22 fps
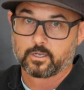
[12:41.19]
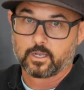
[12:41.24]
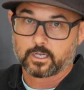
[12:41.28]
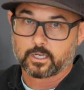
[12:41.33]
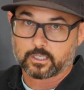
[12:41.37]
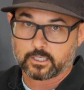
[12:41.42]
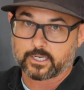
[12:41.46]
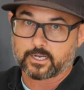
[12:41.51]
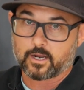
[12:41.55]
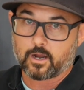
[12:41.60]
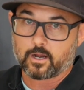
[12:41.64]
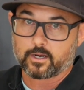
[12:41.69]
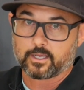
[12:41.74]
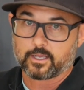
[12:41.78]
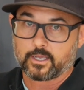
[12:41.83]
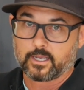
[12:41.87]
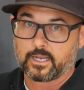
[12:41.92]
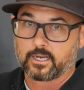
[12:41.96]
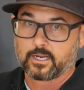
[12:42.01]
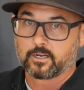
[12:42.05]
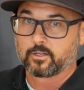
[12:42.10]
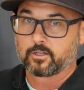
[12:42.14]
Click on
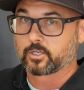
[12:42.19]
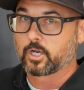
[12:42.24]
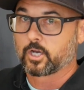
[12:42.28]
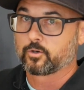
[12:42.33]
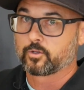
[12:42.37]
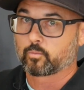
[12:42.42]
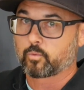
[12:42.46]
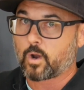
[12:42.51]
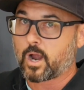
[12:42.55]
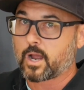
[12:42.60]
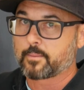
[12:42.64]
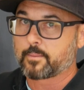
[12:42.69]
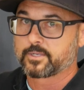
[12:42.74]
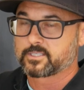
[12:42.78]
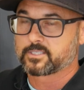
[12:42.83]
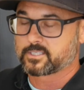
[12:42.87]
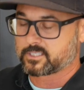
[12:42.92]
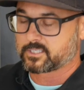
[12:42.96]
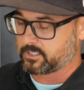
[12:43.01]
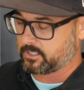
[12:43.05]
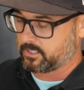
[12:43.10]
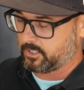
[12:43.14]
it, and it'll go to
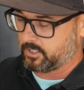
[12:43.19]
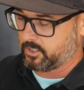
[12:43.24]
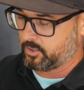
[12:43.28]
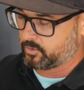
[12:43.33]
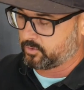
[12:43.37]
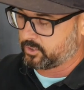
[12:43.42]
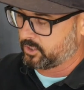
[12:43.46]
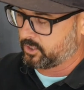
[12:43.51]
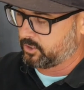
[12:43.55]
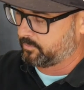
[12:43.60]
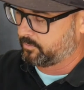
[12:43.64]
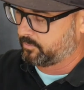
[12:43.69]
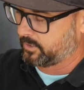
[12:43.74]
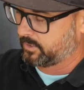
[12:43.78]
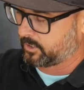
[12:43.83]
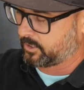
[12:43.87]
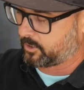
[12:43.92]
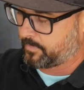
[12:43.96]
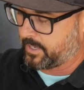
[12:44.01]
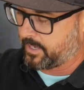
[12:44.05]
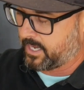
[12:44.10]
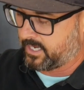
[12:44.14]
Robin's YouTube
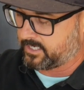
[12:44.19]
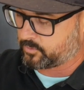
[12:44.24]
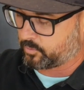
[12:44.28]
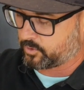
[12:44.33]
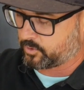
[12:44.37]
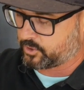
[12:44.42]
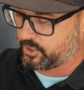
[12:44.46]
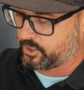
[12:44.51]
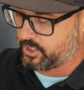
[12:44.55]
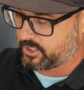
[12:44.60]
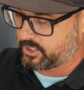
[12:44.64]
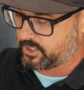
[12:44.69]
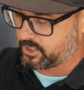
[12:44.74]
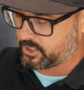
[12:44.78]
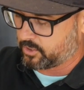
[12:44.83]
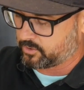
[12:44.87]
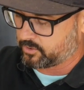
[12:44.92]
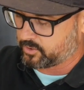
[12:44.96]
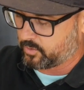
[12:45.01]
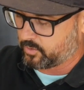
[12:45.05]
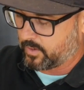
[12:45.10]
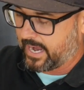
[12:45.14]
little page where she
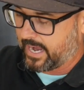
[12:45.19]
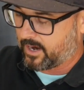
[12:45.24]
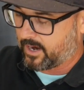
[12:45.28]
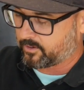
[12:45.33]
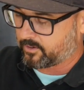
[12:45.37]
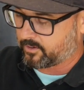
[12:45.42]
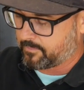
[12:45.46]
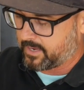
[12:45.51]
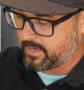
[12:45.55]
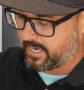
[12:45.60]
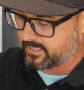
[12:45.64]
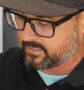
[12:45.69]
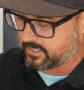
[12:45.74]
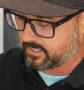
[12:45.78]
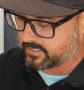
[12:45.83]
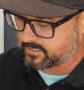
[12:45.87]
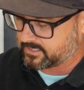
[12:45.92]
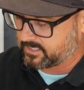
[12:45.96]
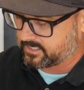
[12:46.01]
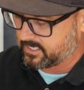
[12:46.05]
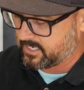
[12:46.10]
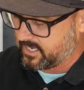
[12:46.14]
shows you how to make
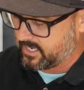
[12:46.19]
this.